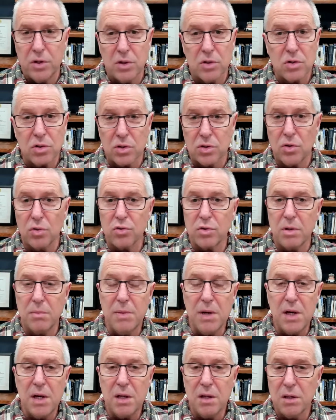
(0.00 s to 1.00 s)
Is it social
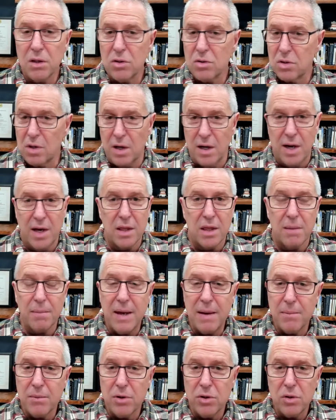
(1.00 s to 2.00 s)
media? Is it an ad in the
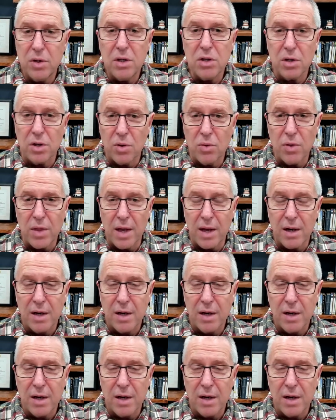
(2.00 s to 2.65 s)
paper? You need to know that.